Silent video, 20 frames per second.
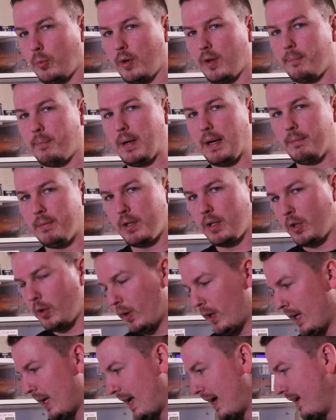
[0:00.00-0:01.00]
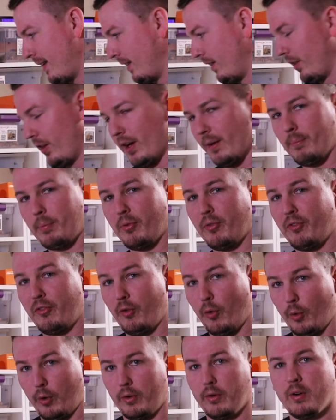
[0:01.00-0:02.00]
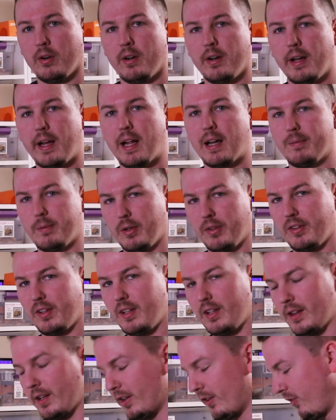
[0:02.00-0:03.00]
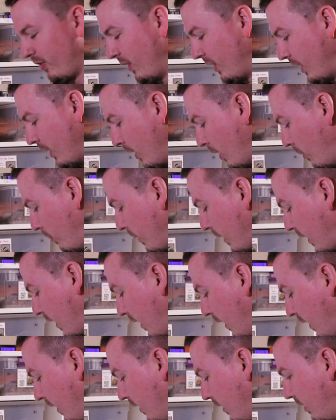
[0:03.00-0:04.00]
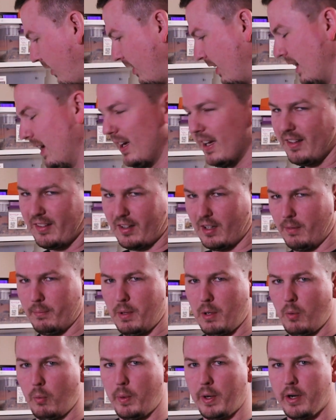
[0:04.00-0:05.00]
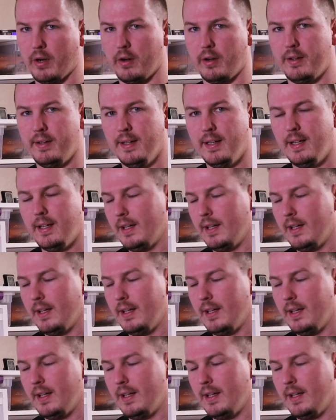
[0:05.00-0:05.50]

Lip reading: one, but I'm gonna go ahead and lump 4 animals into this video, because it's gonna be a weird